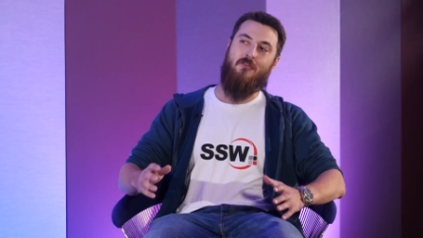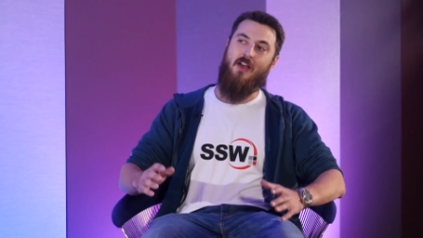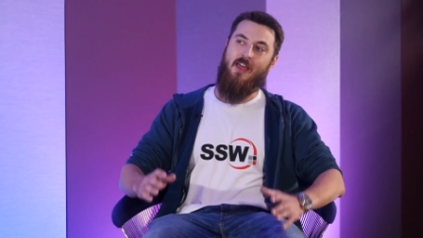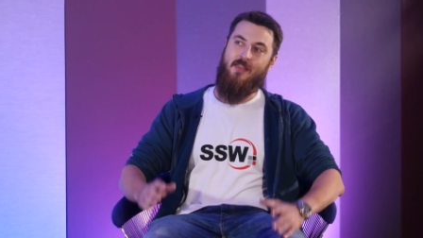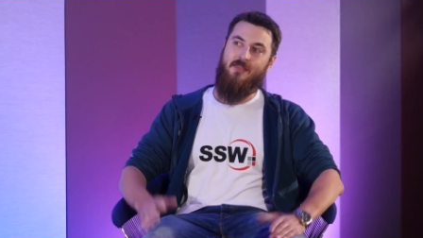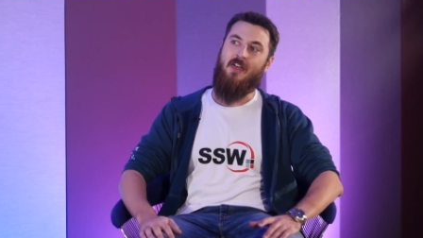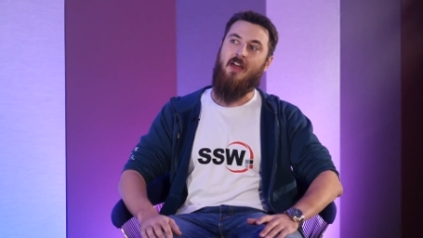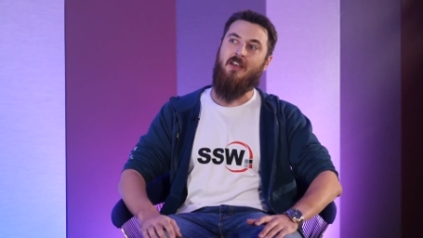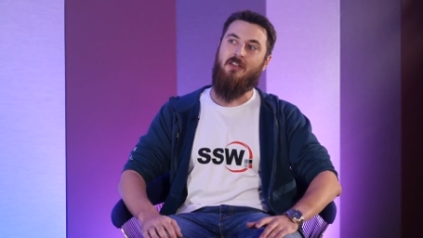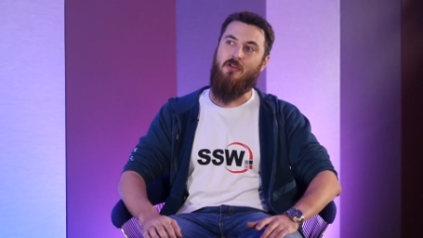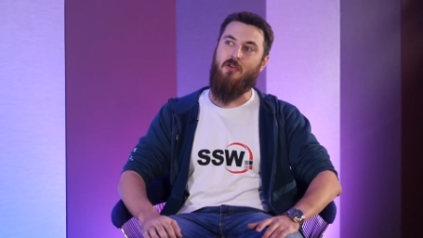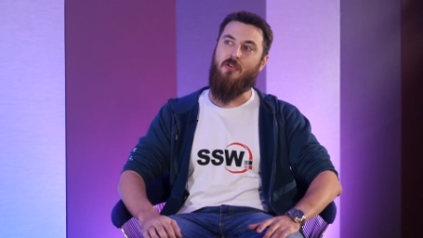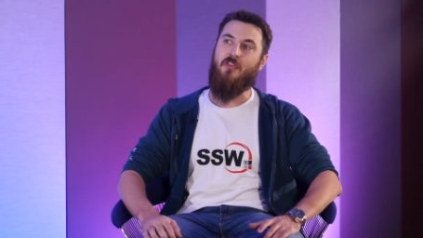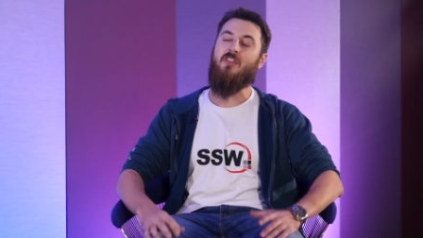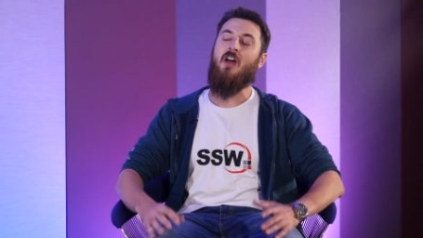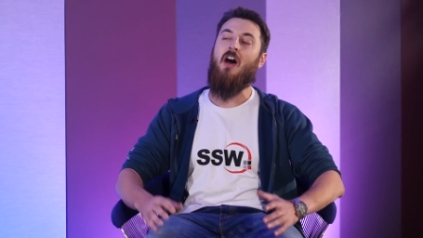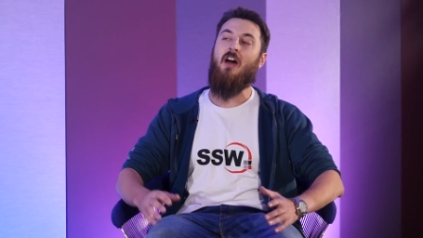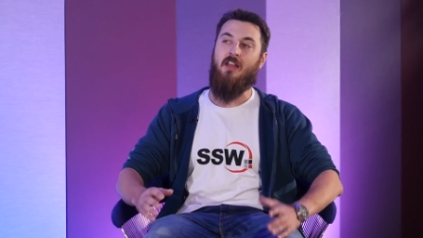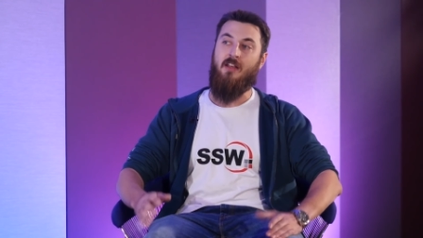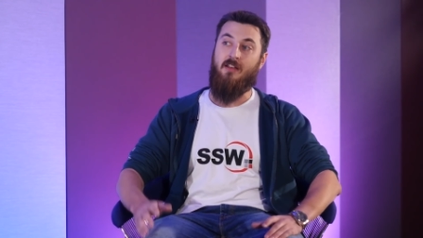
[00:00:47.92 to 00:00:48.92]
read that you
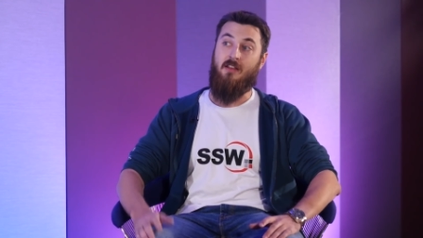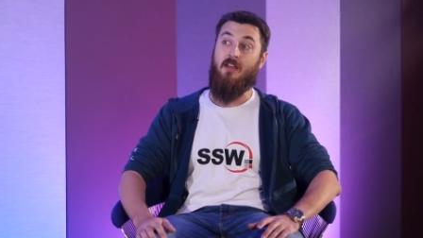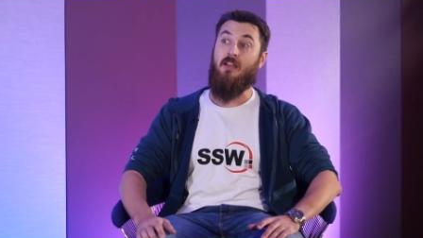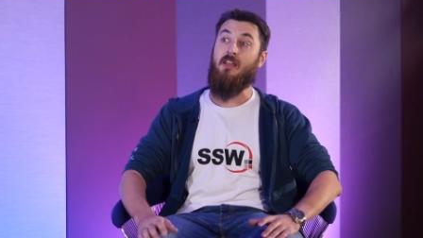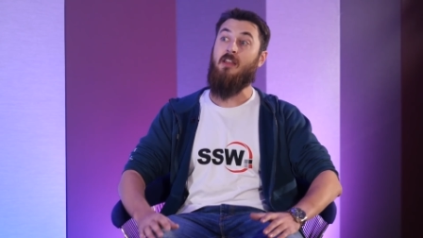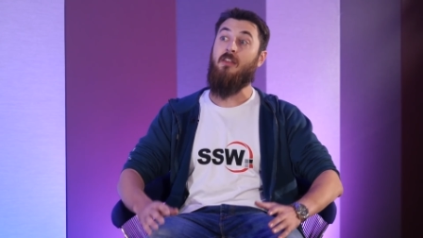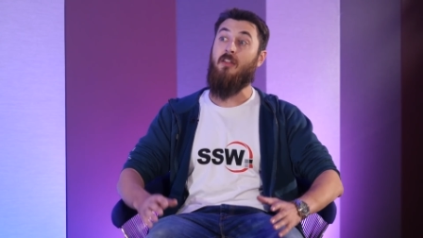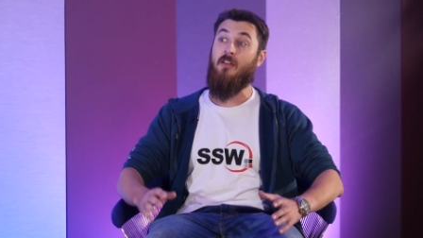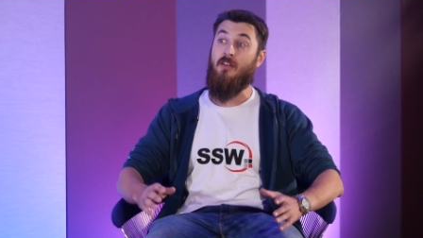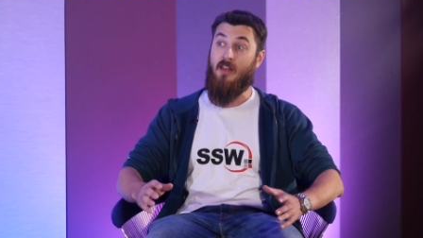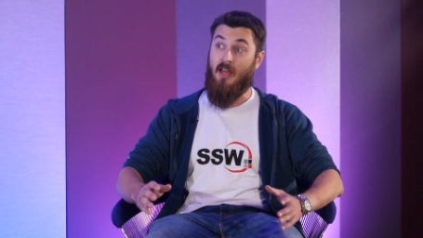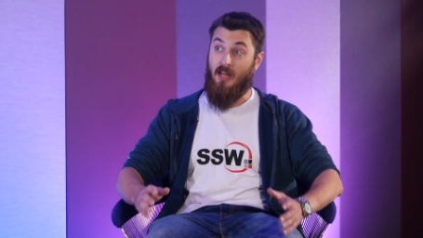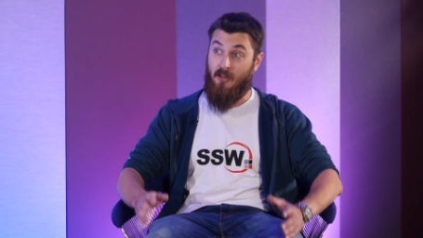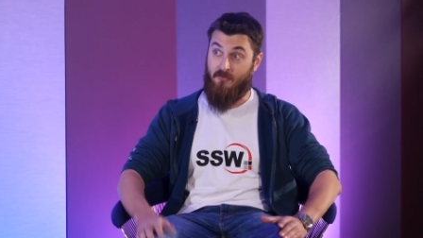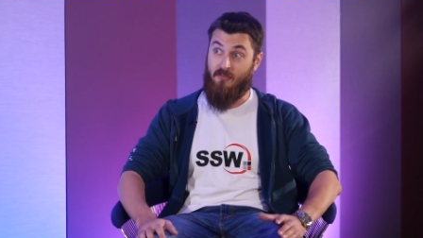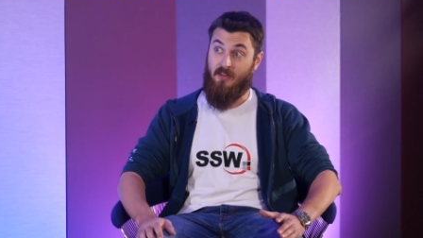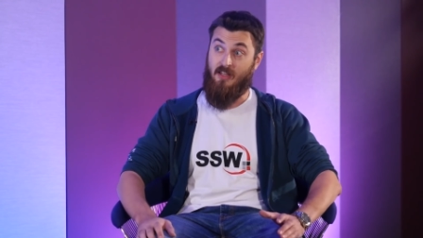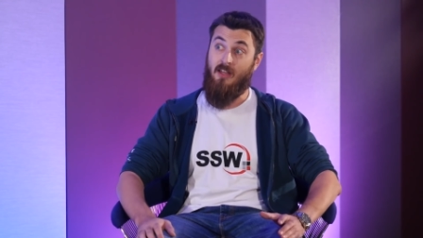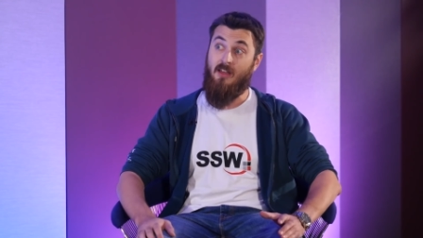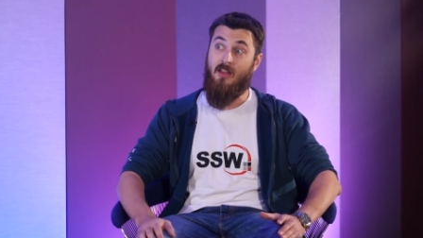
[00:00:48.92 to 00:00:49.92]
started in the
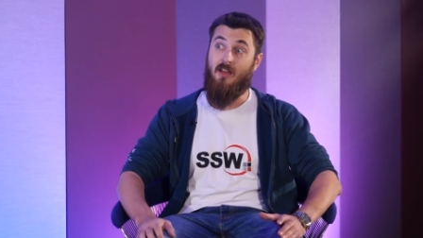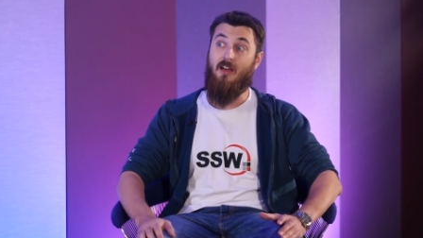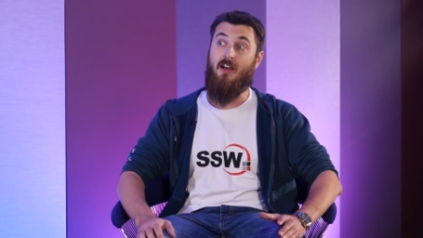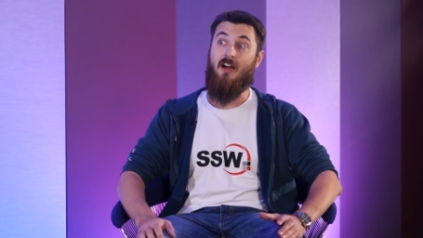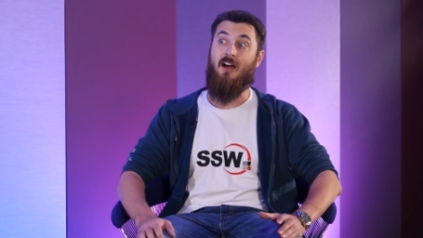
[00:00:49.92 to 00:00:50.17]
Navy,